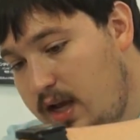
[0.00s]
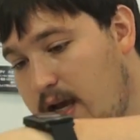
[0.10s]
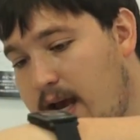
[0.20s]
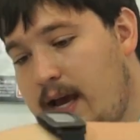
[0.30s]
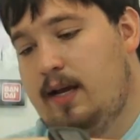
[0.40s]

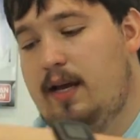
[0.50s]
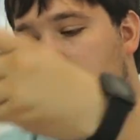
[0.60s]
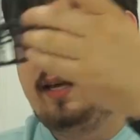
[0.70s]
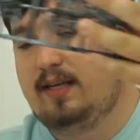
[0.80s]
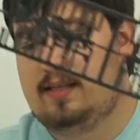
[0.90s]
And
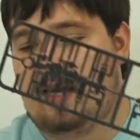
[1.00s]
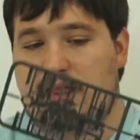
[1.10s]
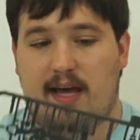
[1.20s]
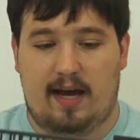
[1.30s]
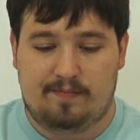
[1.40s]
this is a
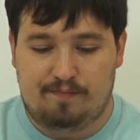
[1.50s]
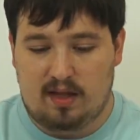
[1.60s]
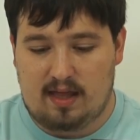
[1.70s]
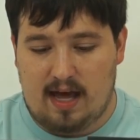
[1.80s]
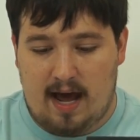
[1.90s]
thing
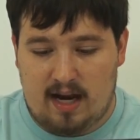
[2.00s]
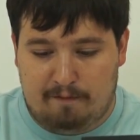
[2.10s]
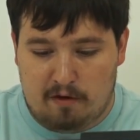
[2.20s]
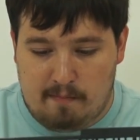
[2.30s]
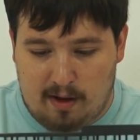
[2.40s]
that
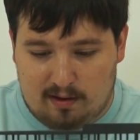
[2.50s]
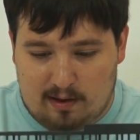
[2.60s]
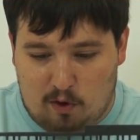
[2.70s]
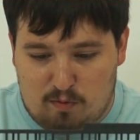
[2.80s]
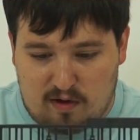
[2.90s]
if you built
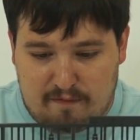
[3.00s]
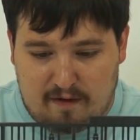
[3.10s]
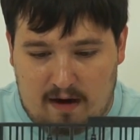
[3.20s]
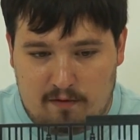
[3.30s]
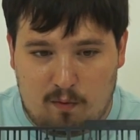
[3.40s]
the
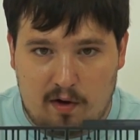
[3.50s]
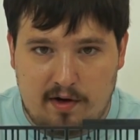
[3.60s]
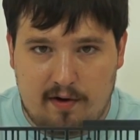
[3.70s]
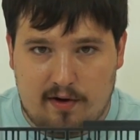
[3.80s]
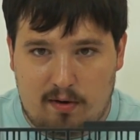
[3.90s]
1.5 or the 1
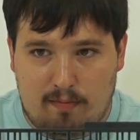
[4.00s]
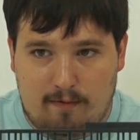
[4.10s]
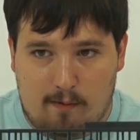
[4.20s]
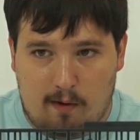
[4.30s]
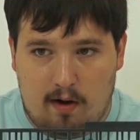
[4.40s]
Year Gundam
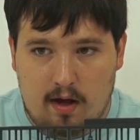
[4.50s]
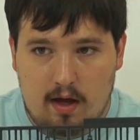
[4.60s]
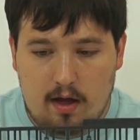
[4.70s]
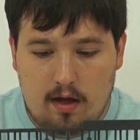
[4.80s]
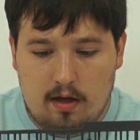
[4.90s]
before,
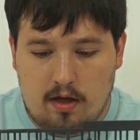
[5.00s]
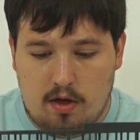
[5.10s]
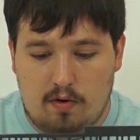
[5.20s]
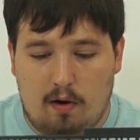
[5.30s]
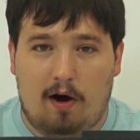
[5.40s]

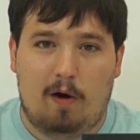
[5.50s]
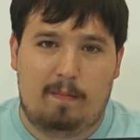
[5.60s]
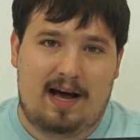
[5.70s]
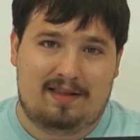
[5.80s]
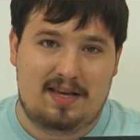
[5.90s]
you know all
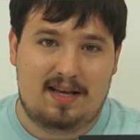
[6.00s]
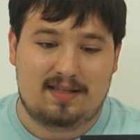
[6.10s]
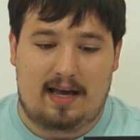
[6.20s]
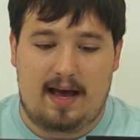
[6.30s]
about these.